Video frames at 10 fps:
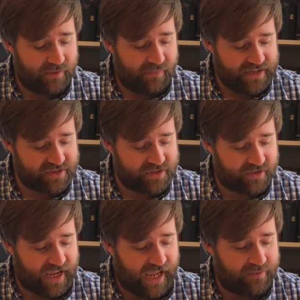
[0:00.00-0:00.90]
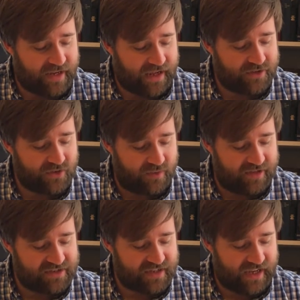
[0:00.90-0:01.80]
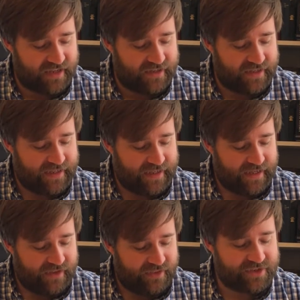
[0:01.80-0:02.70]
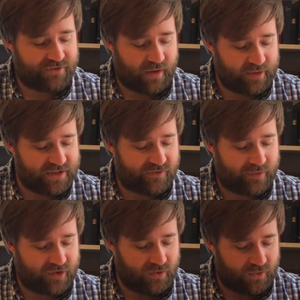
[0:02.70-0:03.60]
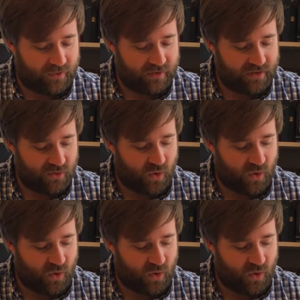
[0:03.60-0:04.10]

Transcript: the messenger came down to him and said, "This trouble is from the Lord.